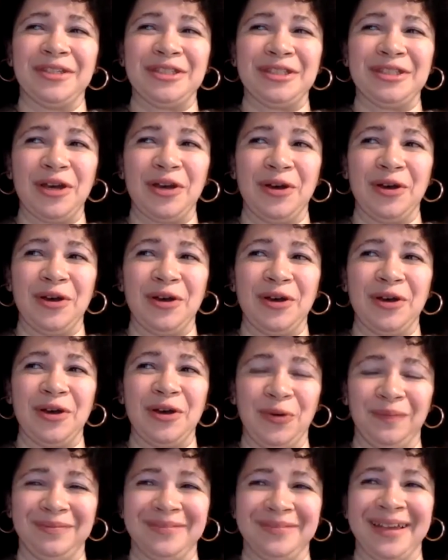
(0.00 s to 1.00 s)

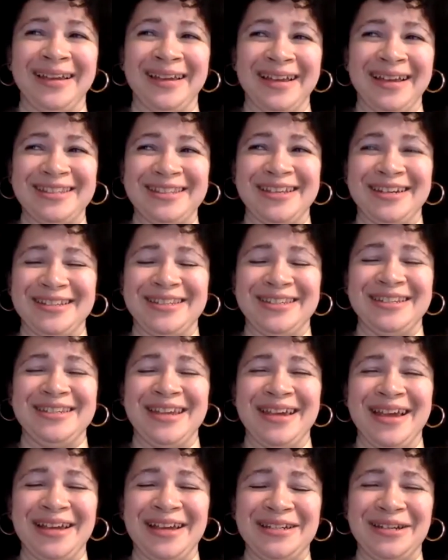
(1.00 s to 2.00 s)
So I guess that is to
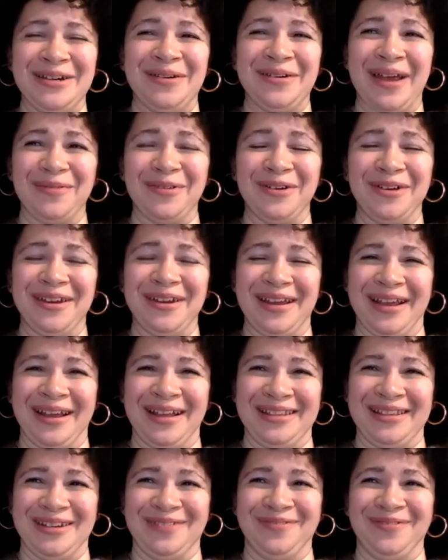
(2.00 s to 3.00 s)
say, I don't have a good
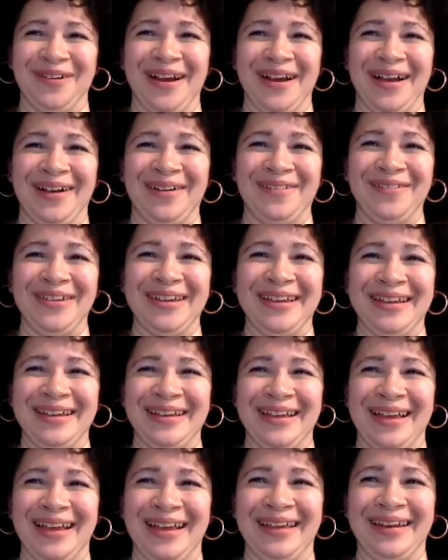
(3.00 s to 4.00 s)
answer for how we
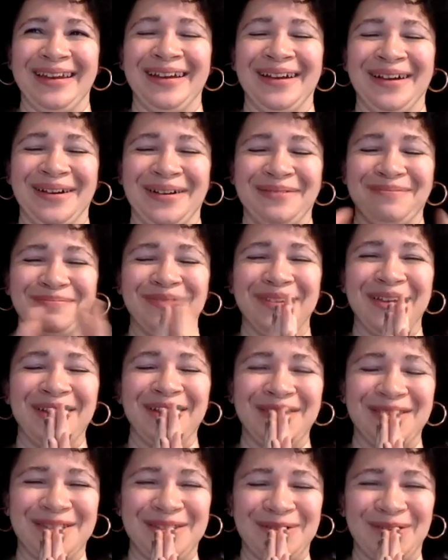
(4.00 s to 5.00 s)
can get
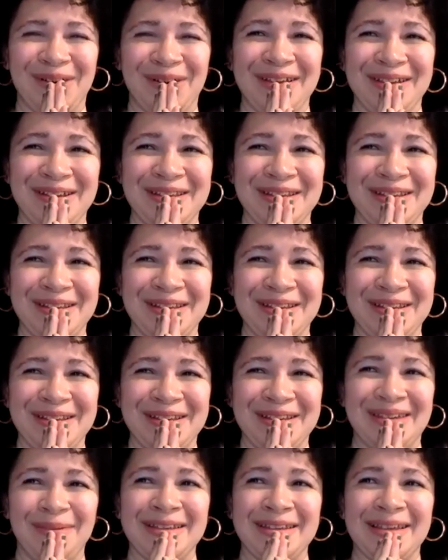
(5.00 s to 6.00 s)
thesauri used that
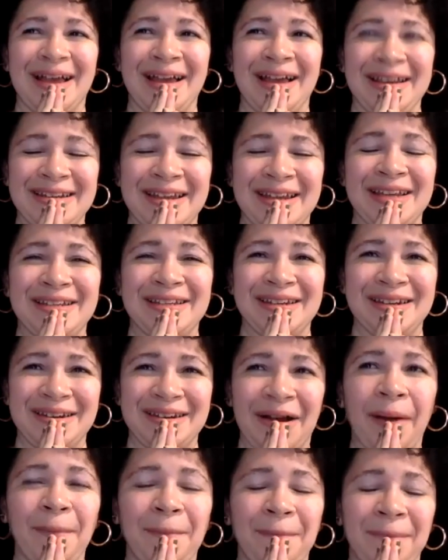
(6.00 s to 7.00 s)
way, because I tend to
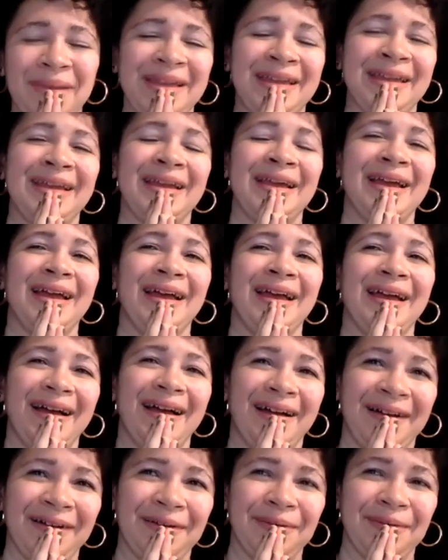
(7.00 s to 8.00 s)
not be
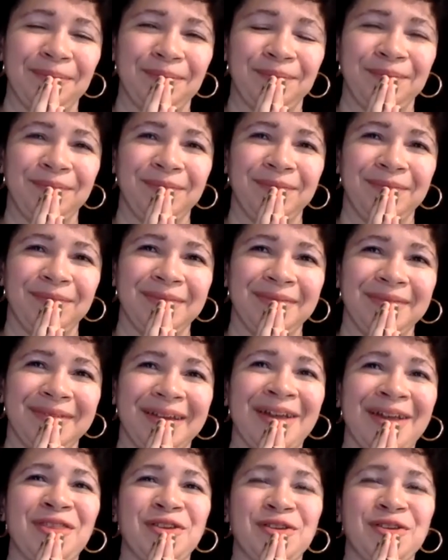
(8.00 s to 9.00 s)
a
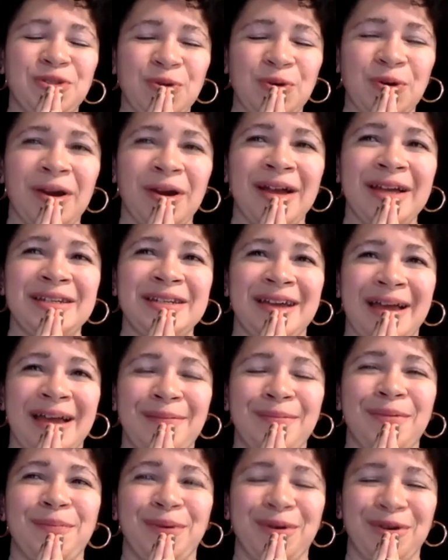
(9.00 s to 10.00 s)
thesauri
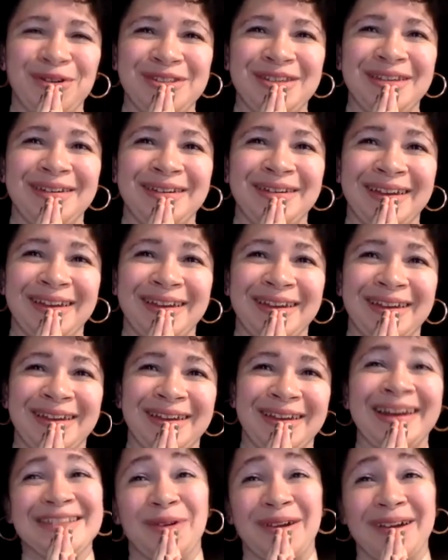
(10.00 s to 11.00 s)
type of person. And I
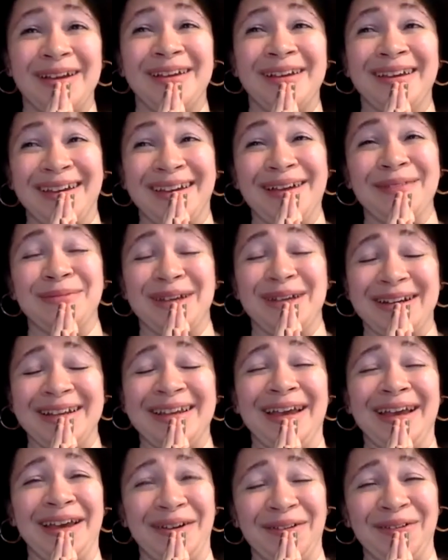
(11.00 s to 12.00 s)
guess that's why I'm
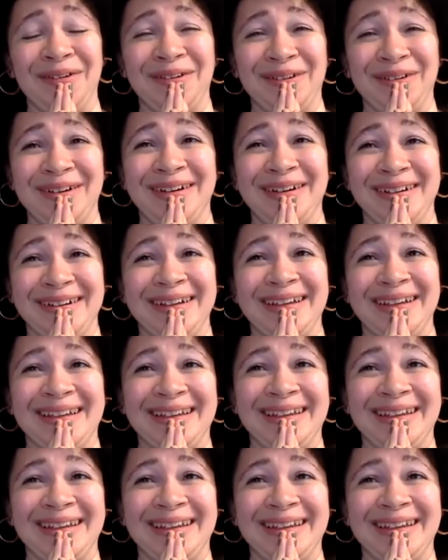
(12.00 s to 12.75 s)
not a cataloger.